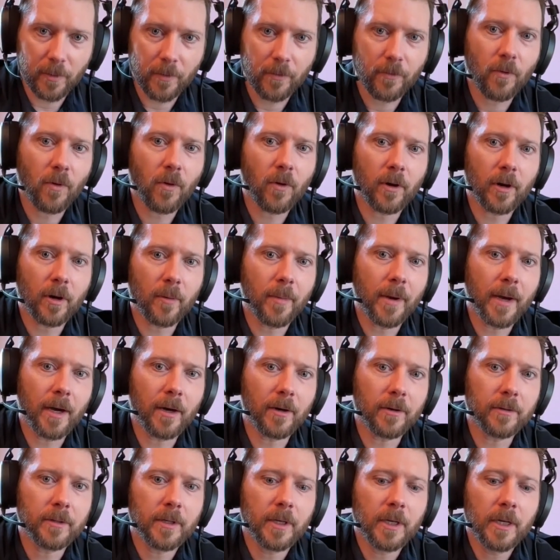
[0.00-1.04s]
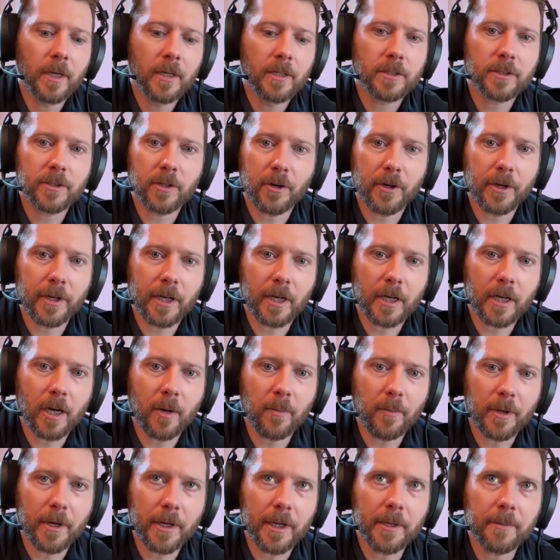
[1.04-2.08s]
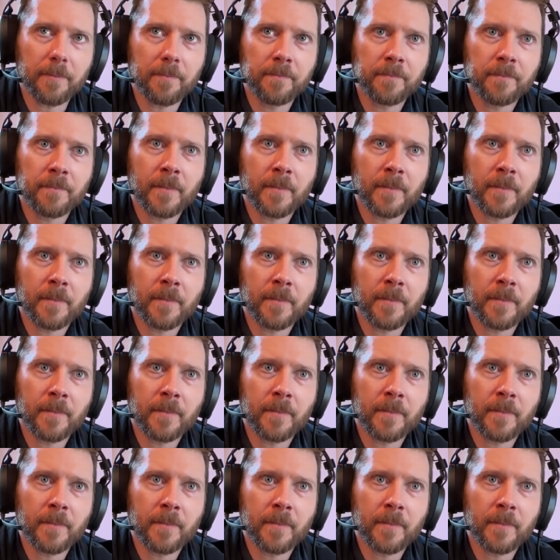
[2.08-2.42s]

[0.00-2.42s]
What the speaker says: before about starting a company,